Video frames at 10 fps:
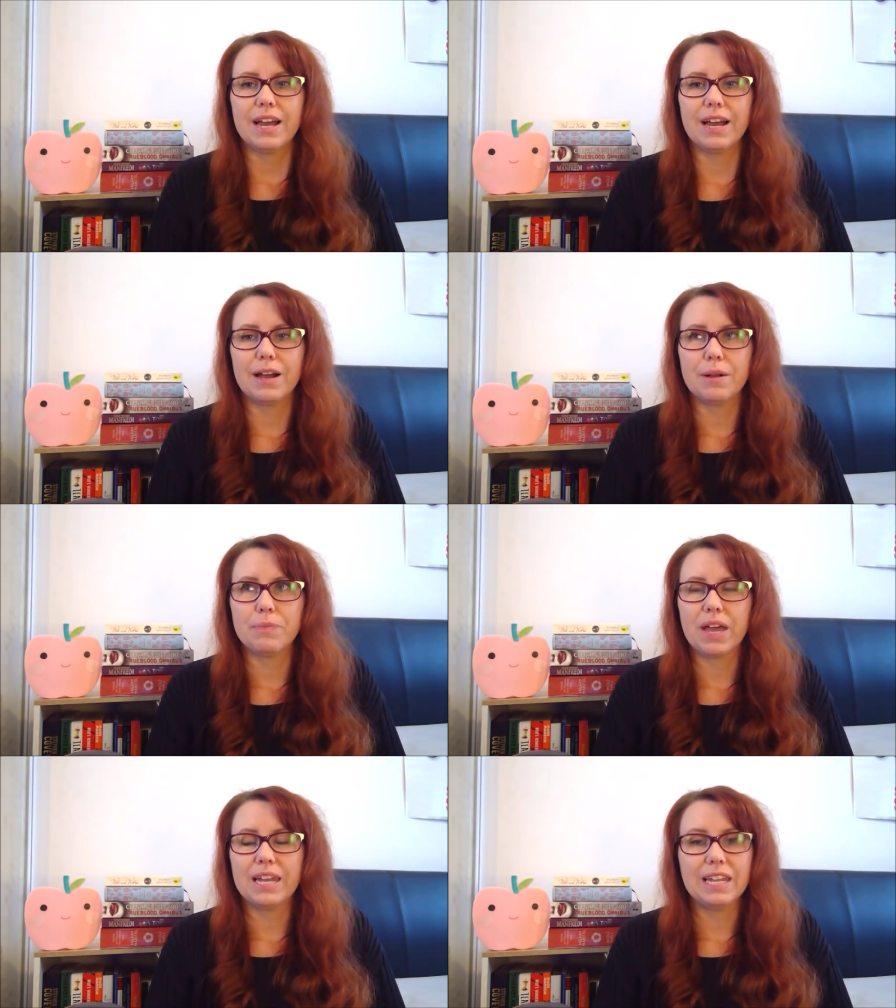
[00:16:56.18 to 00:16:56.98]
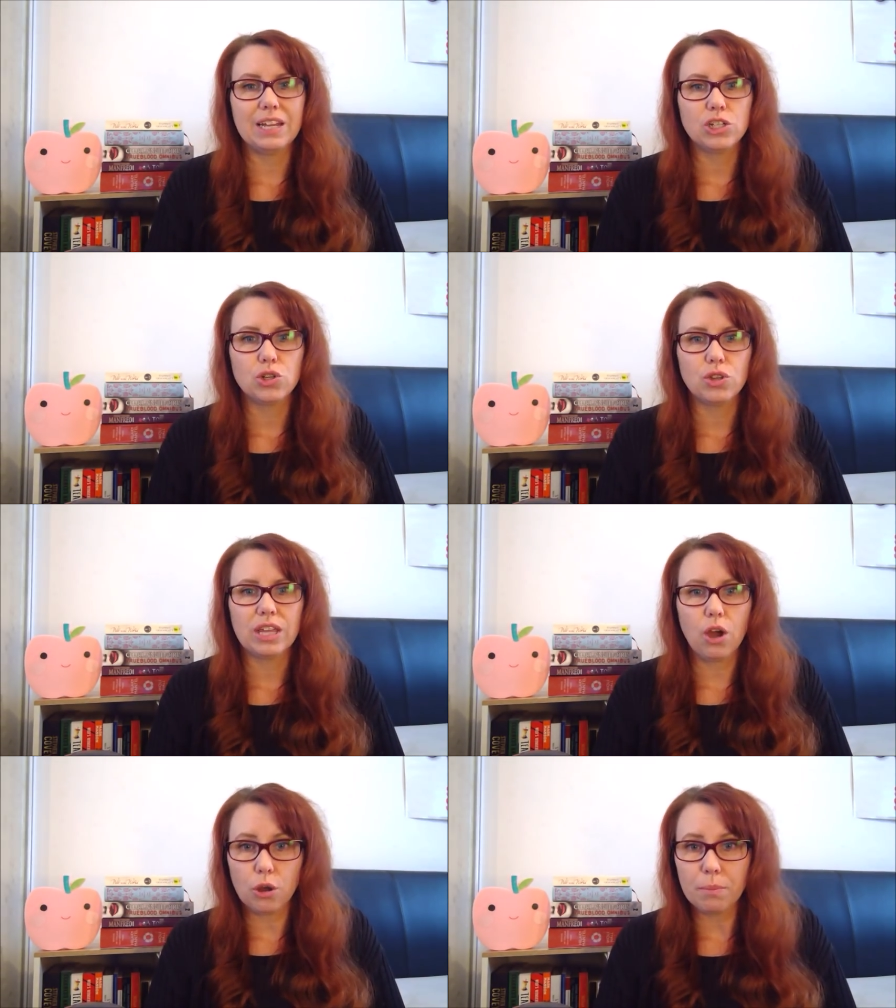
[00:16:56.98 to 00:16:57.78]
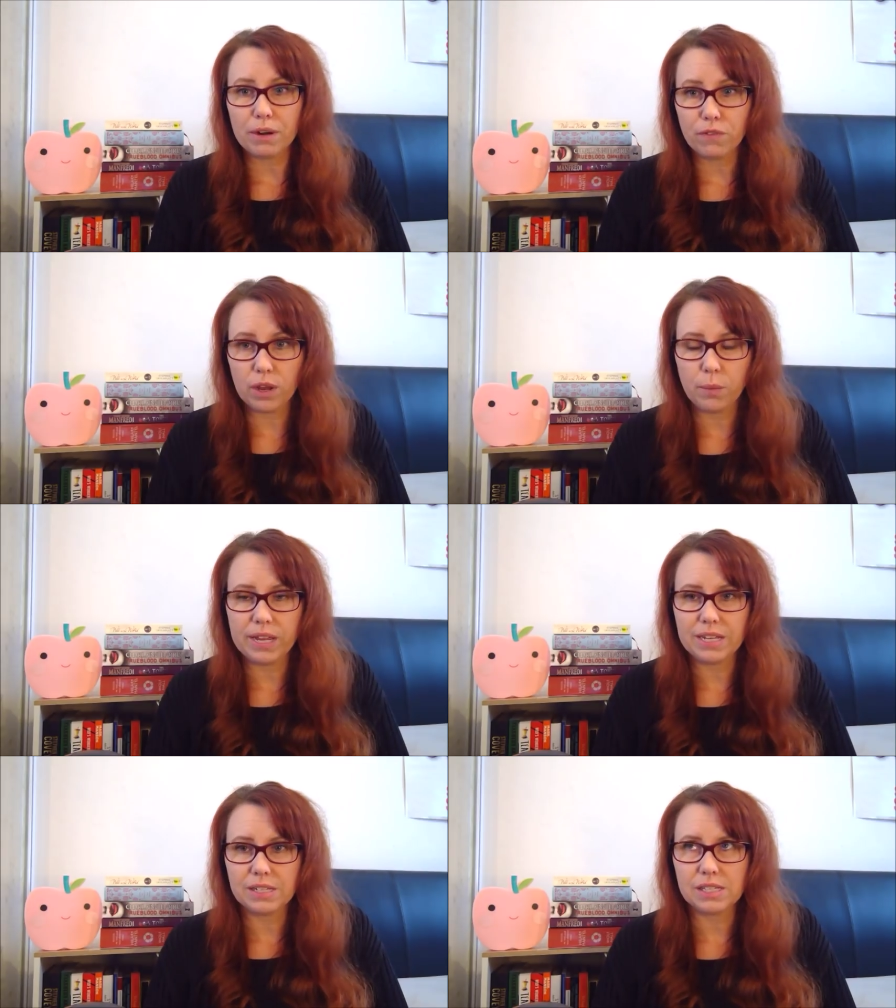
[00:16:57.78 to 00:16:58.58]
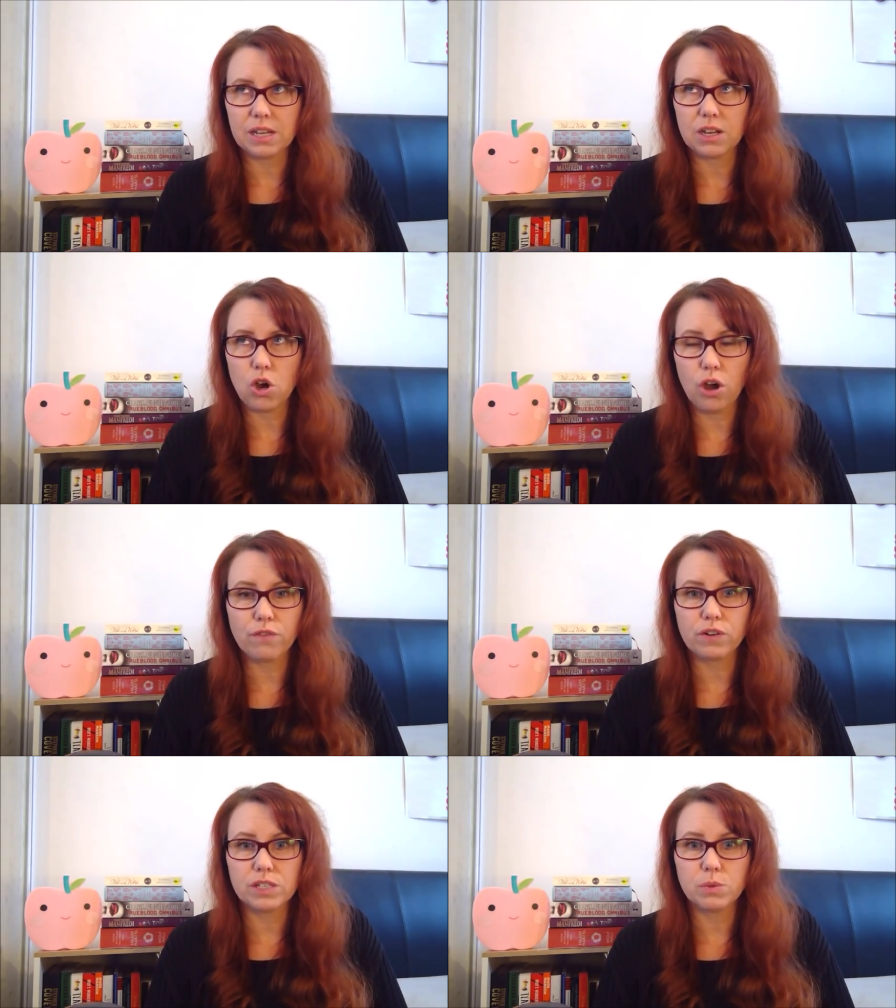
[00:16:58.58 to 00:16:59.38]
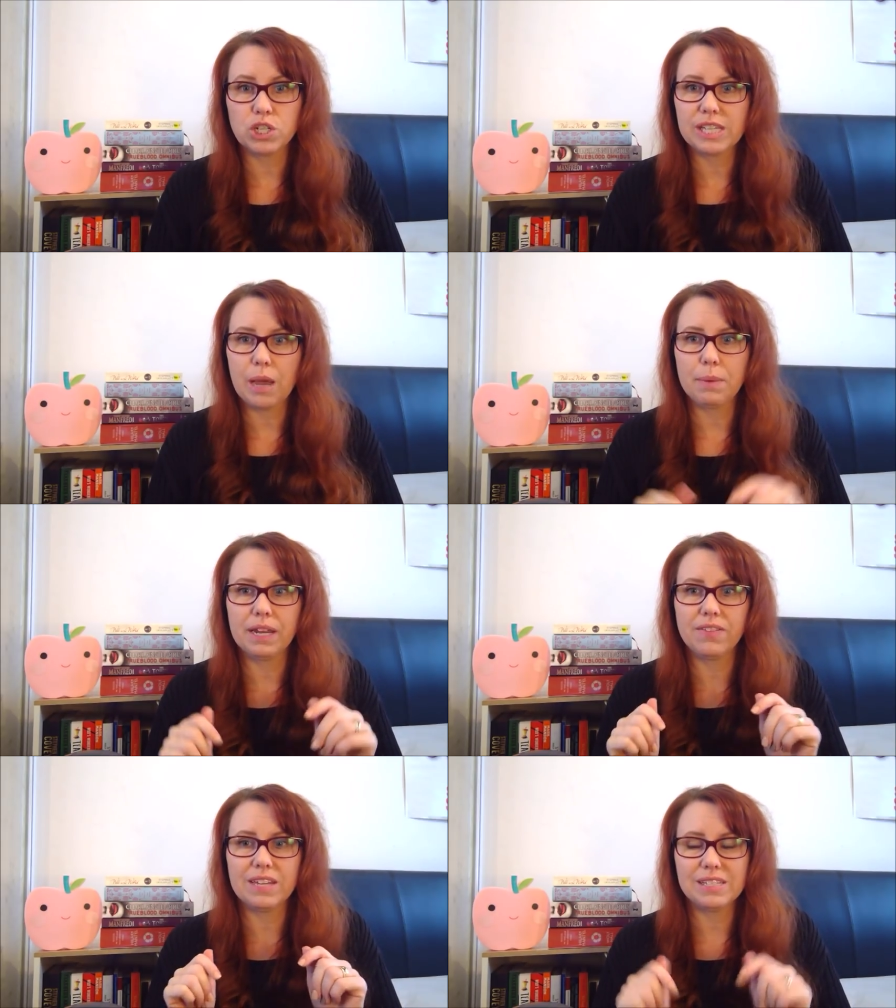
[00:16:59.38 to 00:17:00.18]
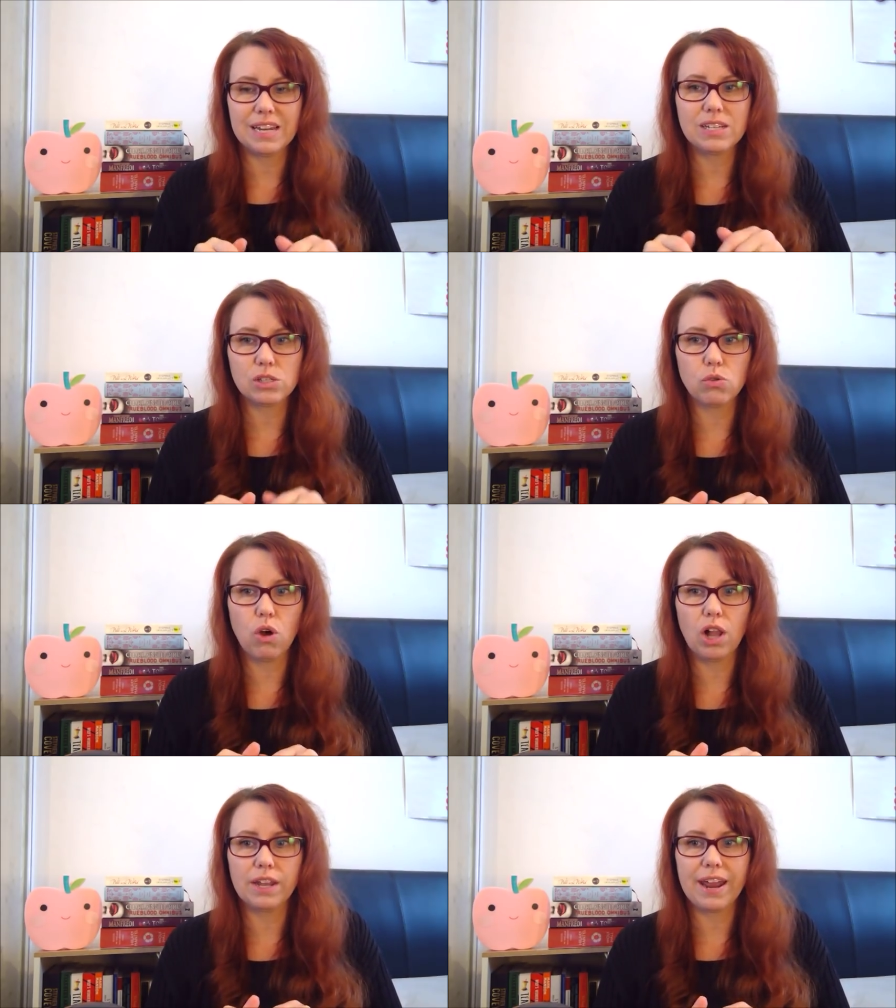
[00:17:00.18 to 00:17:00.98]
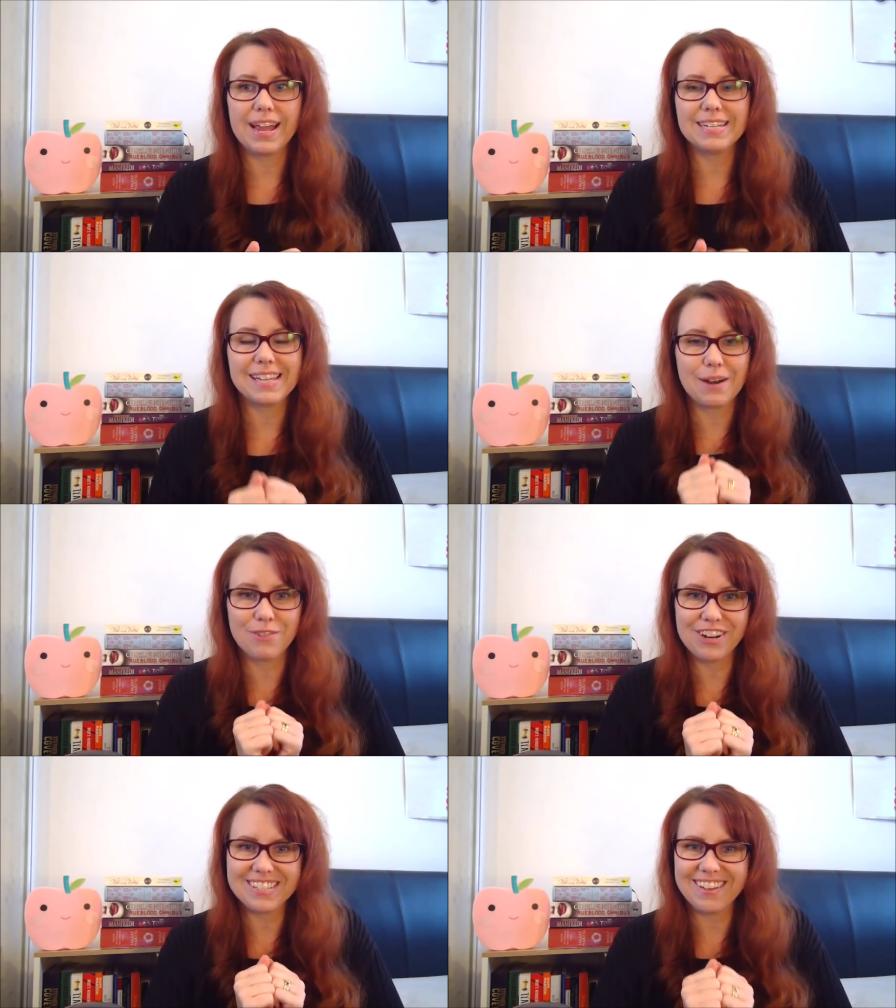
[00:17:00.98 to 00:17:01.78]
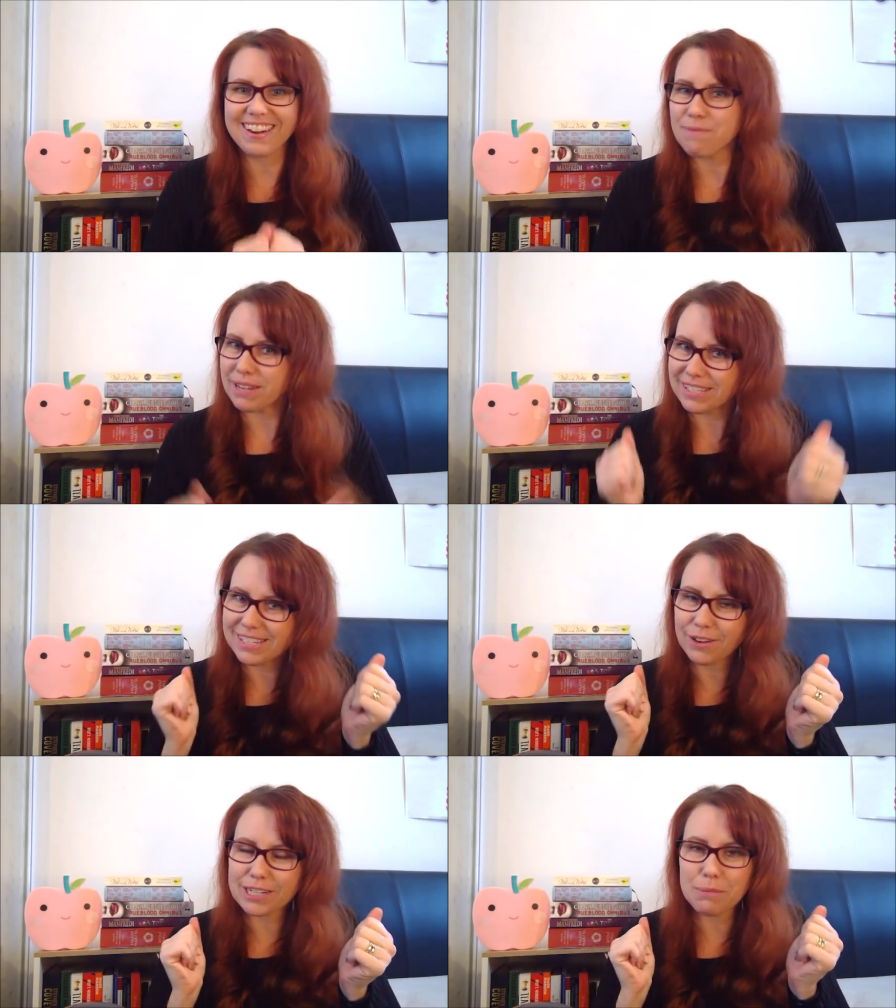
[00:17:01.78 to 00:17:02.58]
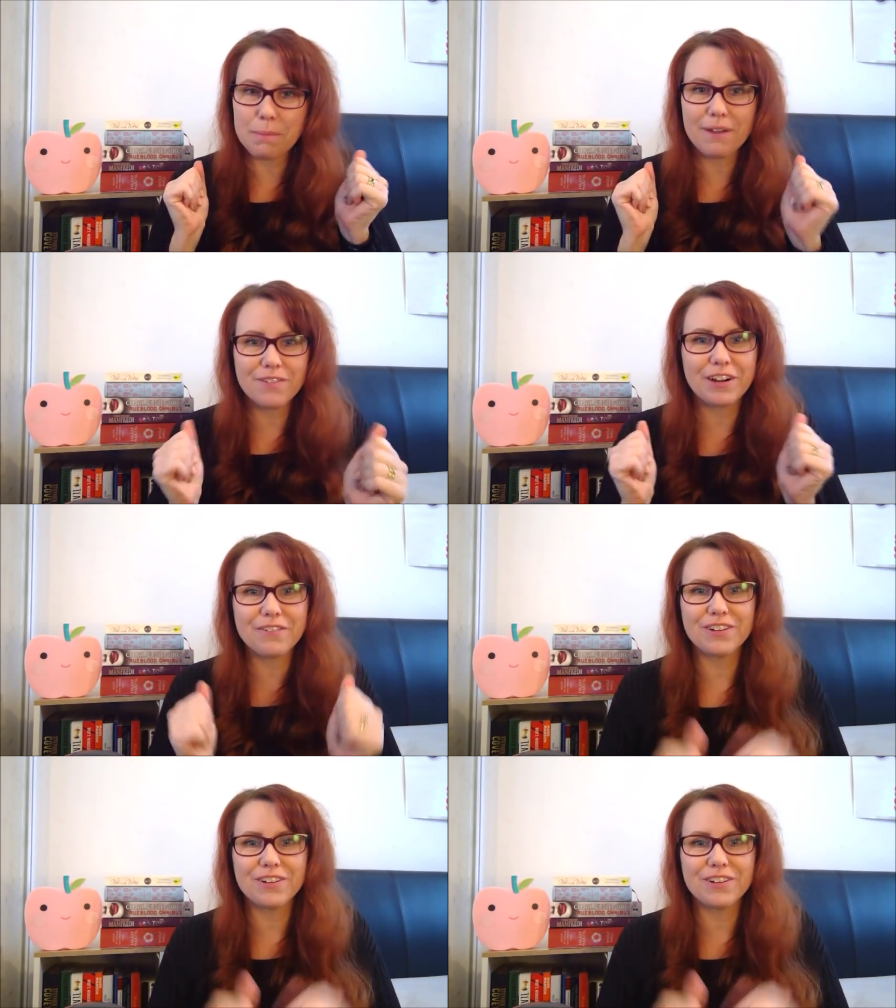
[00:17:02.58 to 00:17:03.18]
a link to the On Butterfly Wings conference, which is happening these next school holidays. And I'm very excited because it's going to be my very